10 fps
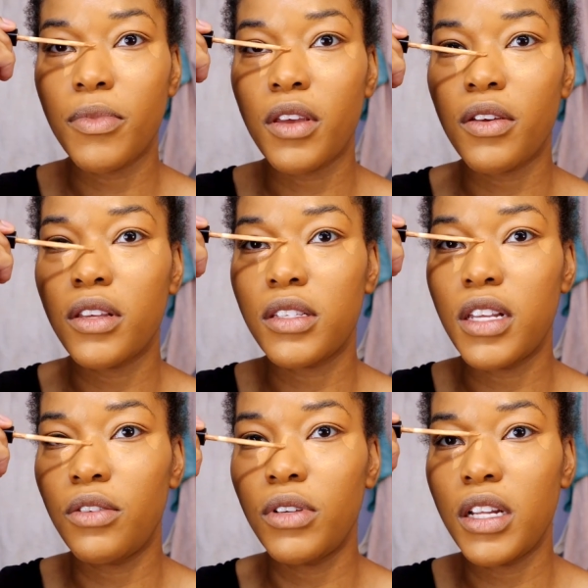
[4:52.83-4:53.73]
There is
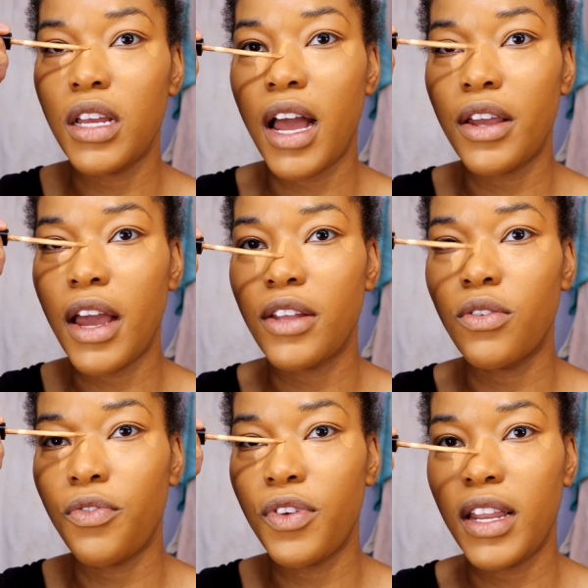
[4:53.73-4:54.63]
literally, I
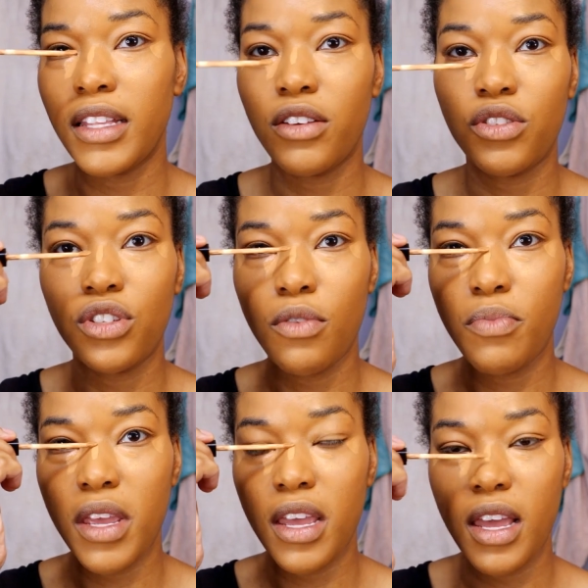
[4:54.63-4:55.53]
don't feel like there should
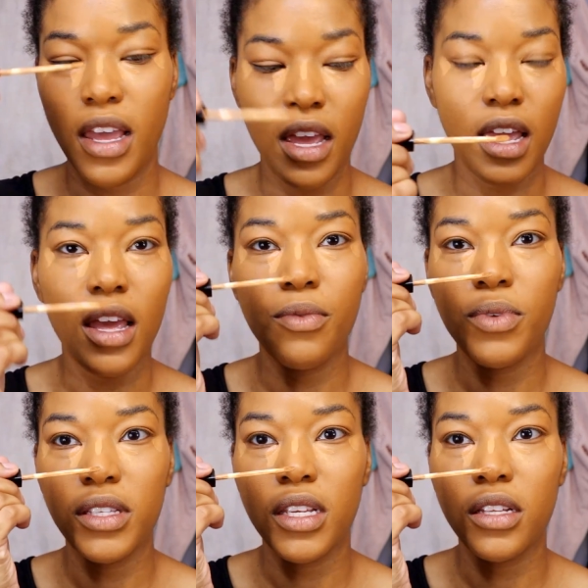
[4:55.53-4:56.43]
be a
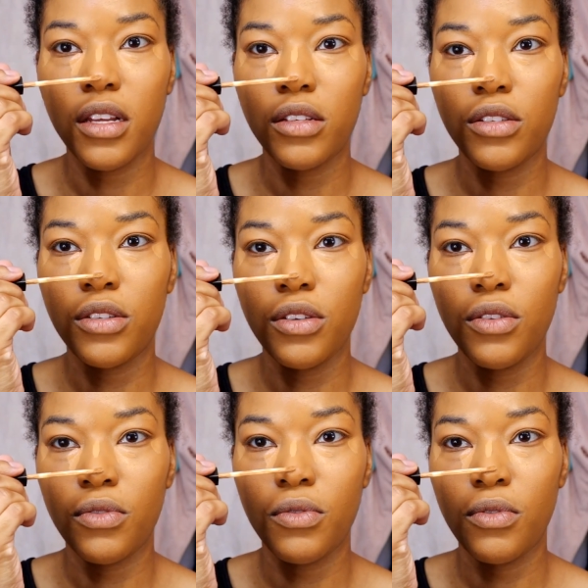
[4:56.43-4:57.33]
reason
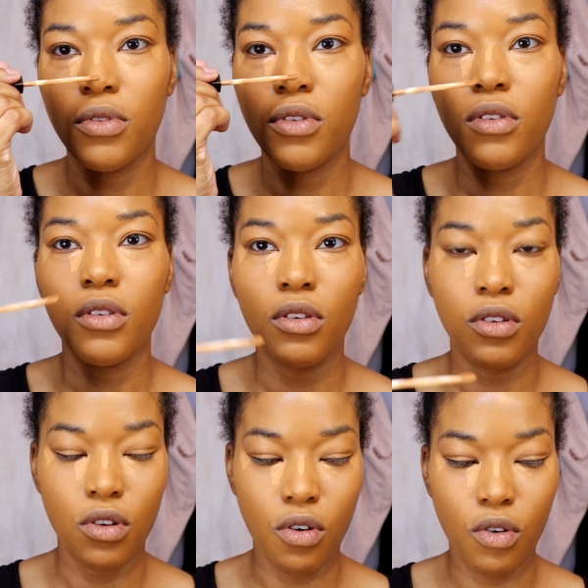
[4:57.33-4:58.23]
to
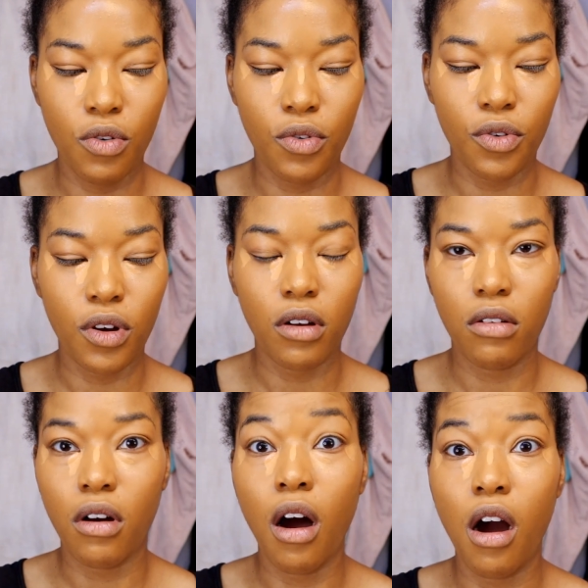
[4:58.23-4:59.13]
go
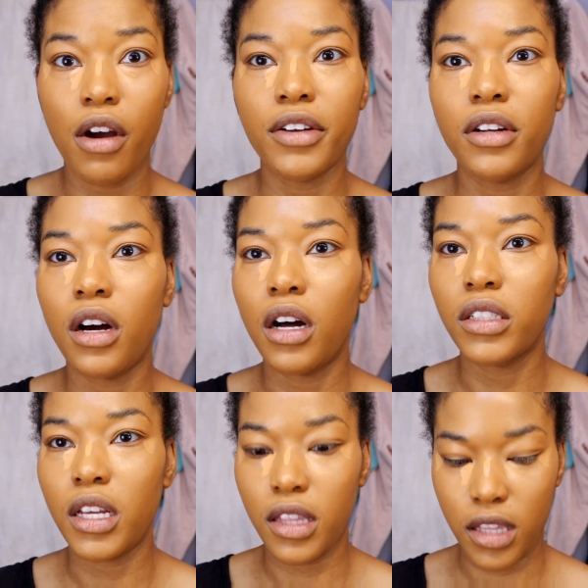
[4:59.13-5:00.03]
hard
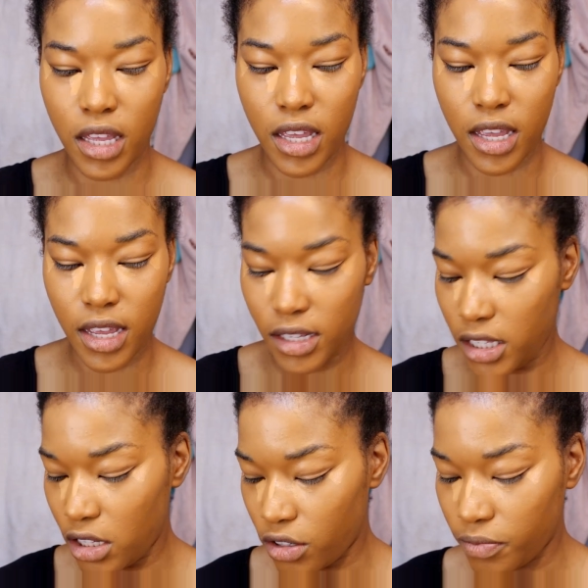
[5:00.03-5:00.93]
on the
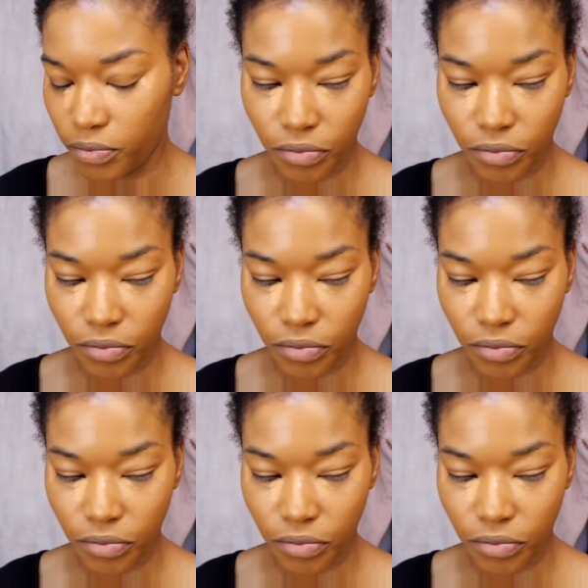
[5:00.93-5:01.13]
concealer.